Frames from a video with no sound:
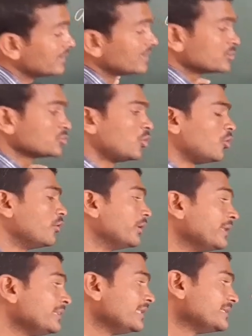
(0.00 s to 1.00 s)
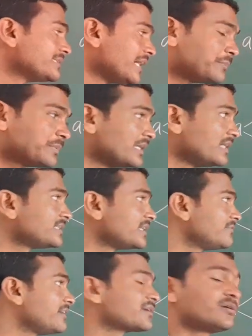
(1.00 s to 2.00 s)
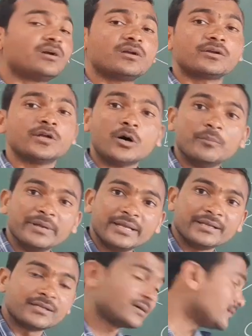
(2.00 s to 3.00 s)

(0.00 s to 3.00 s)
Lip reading: So in this capital letter we are called dominant